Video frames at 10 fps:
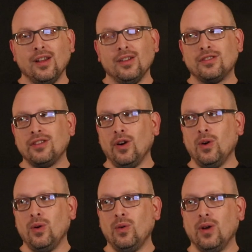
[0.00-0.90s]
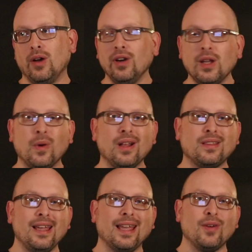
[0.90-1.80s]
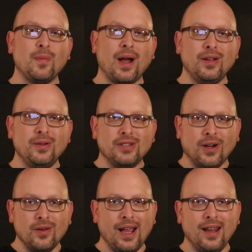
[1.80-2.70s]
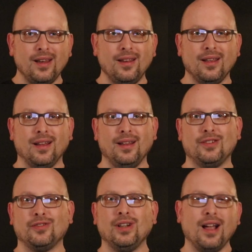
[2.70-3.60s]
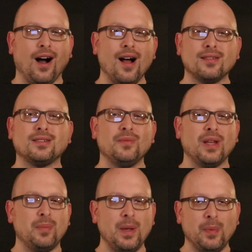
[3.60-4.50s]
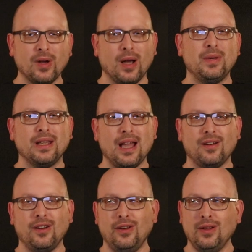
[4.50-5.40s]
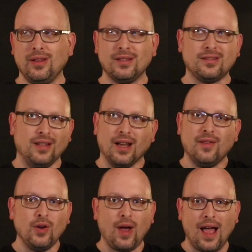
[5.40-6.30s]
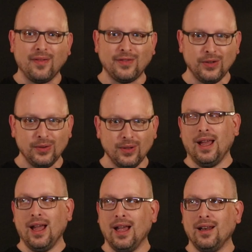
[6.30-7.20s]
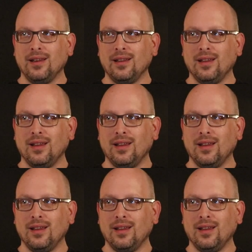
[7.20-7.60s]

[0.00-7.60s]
So I really want to thank everybody who donated. It's really awesome that people come together to do this. None of you have to. And